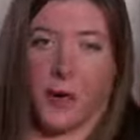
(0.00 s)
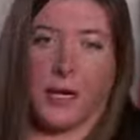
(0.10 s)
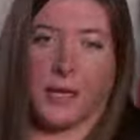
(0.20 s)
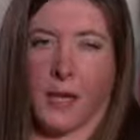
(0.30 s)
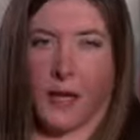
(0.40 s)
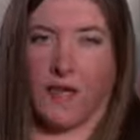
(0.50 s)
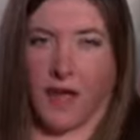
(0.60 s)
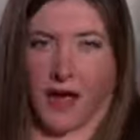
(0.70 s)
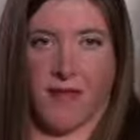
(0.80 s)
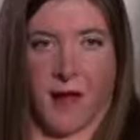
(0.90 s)
or
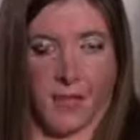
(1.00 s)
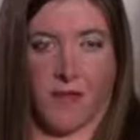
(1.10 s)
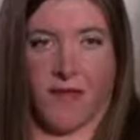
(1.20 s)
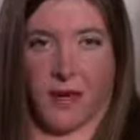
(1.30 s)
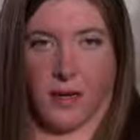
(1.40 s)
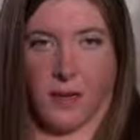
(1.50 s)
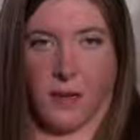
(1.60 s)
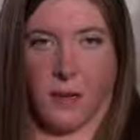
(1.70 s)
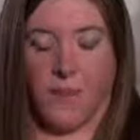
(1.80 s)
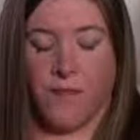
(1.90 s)
identify that
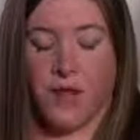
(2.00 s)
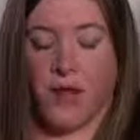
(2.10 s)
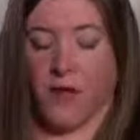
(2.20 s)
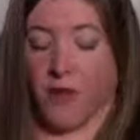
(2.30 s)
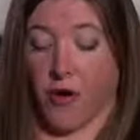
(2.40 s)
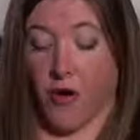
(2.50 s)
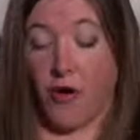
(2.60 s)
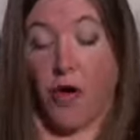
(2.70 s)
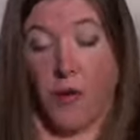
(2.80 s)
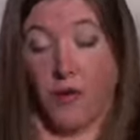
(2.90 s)
defendant. There are
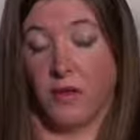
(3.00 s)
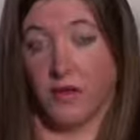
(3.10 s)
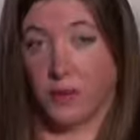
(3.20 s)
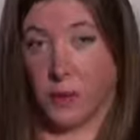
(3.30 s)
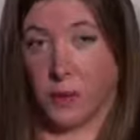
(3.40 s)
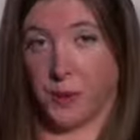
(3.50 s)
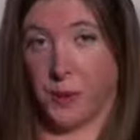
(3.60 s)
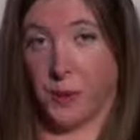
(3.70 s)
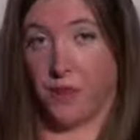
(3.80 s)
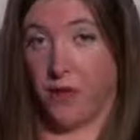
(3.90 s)
a couple of
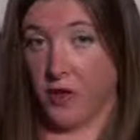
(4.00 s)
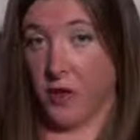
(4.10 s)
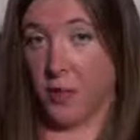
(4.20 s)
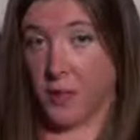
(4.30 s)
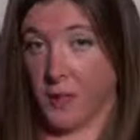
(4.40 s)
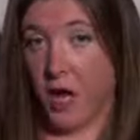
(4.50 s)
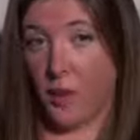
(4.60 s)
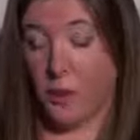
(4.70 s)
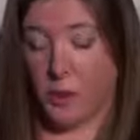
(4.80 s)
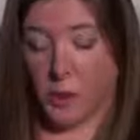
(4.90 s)
resources available to
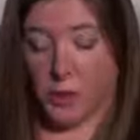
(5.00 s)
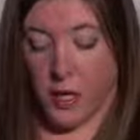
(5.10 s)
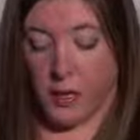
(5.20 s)
help you do